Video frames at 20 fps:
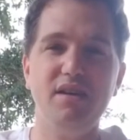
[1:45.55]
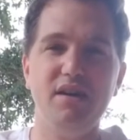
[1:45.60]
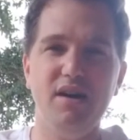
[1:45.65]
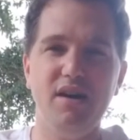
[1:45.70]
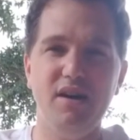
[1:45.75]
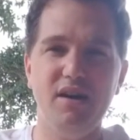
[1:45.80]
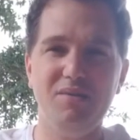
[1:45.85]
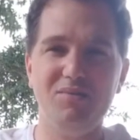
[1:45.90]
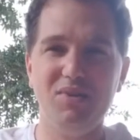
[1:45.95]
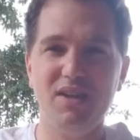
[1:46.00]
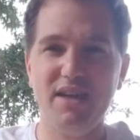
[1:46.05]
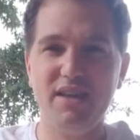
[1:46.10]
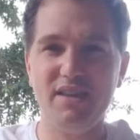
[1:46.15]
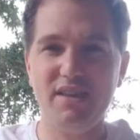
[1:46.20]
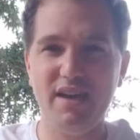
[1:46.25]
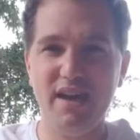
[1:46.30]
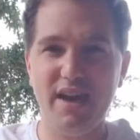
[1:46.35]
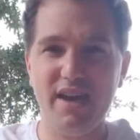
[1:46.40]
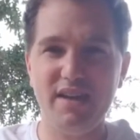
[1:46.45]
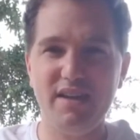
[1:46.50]
like
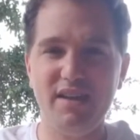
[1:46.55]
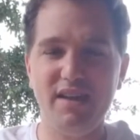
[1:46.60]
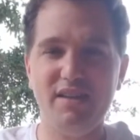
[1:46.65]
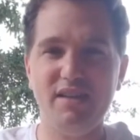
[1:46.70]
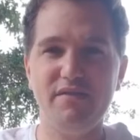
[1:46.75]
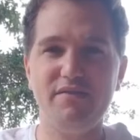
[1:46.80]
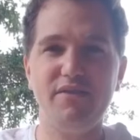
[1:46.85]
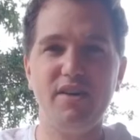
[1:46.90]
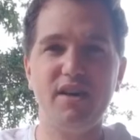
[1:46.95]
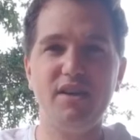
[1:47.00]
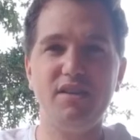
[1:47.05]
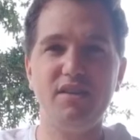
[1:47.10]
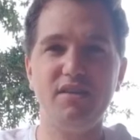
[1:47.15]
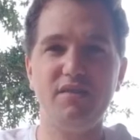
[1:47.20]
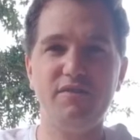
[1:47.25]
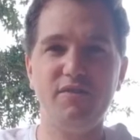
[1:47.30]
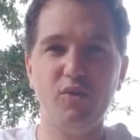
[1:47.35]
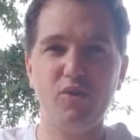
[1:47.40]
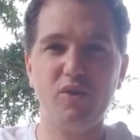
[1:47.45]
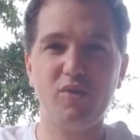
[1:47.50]
that. And then finally the
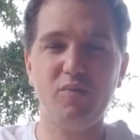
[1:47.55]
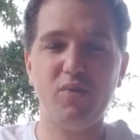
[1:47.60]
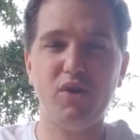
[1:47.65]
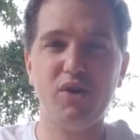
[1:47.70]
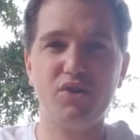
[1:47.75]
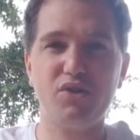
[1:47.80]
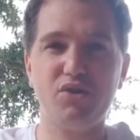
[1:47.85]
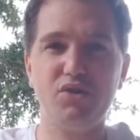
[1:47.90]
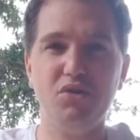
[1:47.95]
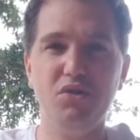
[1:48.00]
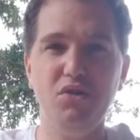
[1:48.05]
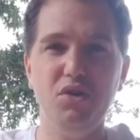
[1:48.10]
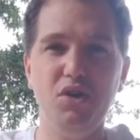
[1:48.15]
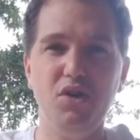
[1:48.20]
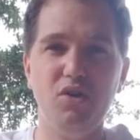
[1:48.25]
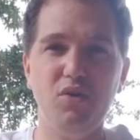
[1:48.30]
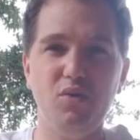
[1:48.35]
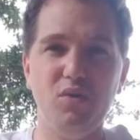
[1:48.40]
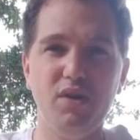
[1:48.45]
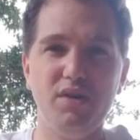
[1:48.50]
fourth partial,
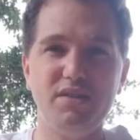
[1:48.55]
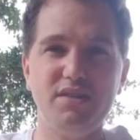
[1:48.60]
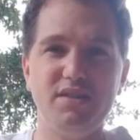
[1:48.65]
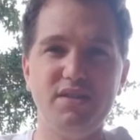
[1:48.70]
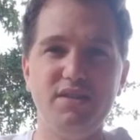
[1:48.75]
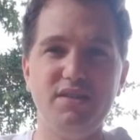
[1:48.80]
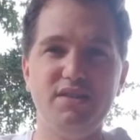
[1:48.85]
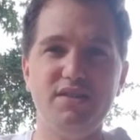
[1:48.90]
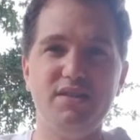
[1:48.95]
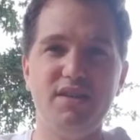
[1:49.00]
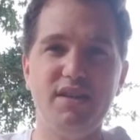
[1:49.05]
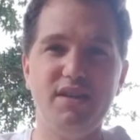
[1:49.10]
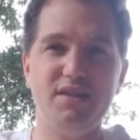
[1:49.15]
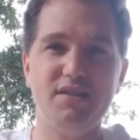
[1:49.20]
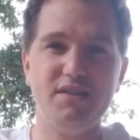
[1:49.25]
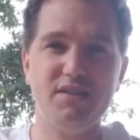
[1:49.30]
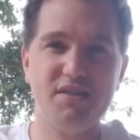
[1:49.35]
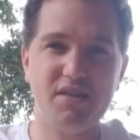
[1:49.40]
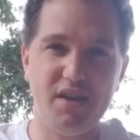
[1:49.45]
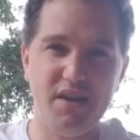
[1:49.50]
1 T T
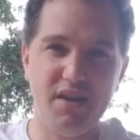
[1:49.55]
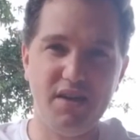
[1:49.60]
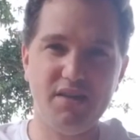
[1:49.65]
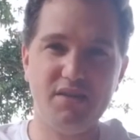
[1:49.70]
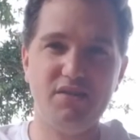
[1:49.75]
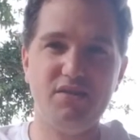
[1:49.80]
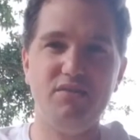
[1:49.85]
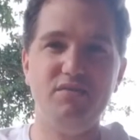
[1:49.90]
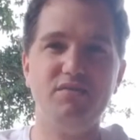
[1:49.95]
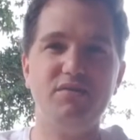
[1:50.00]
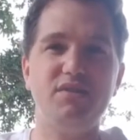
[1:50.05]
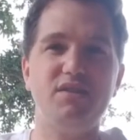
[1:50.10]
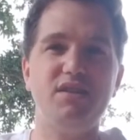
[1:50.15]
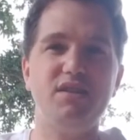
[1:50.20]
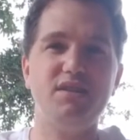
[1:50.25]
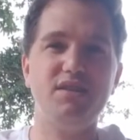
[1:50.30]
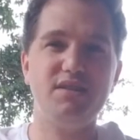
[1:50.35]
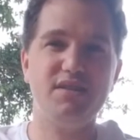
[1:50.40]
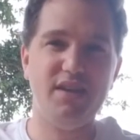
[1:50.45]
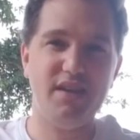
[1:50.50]
T, 2
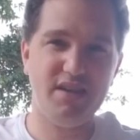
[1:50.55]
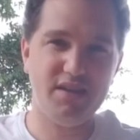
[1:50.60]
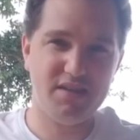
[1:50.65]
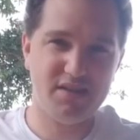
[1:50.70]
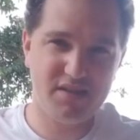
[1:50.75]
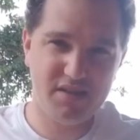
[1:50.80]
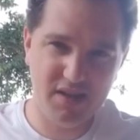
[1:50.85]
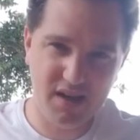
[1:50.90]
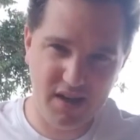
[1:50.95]
T T T.